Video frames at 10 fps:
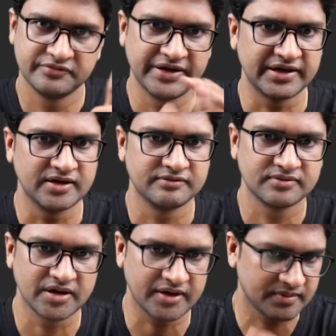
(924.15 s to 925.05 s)
Fair enough,
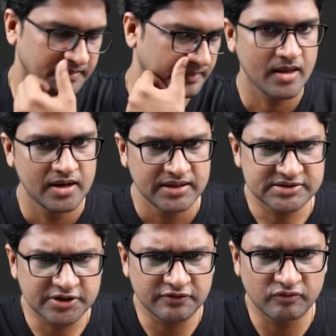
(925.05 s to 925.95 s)
correct.
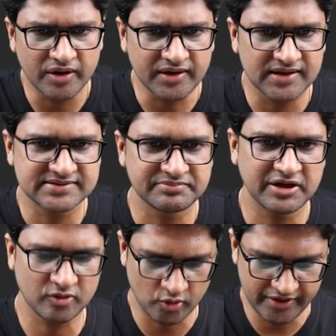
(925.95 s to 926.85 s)
Instead of 1, let
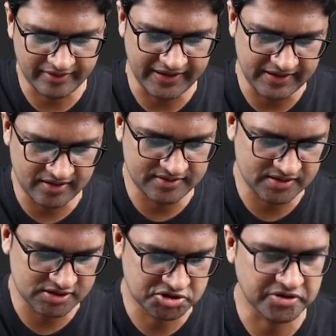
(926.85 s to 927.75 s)
me go and write it in
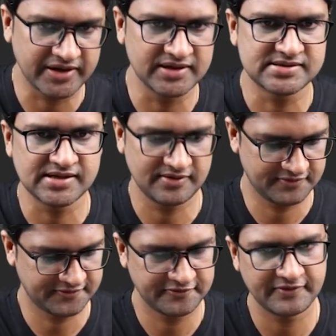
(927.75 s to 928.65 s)
the string
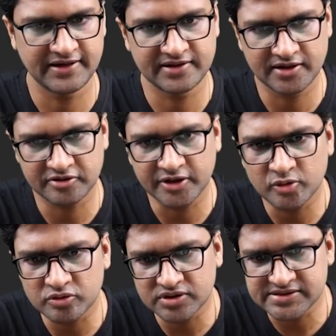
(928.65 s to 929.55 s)
itself and then try
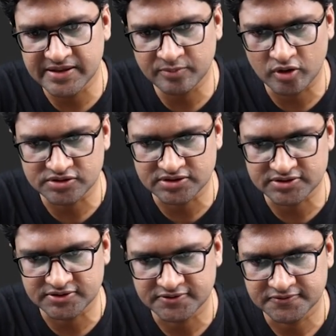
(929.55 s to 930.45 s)
to do the same
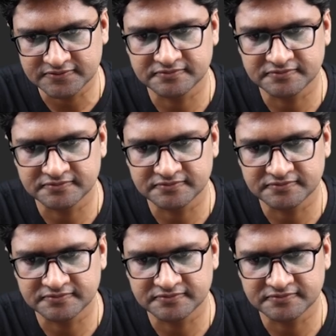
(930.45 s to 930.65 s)
process.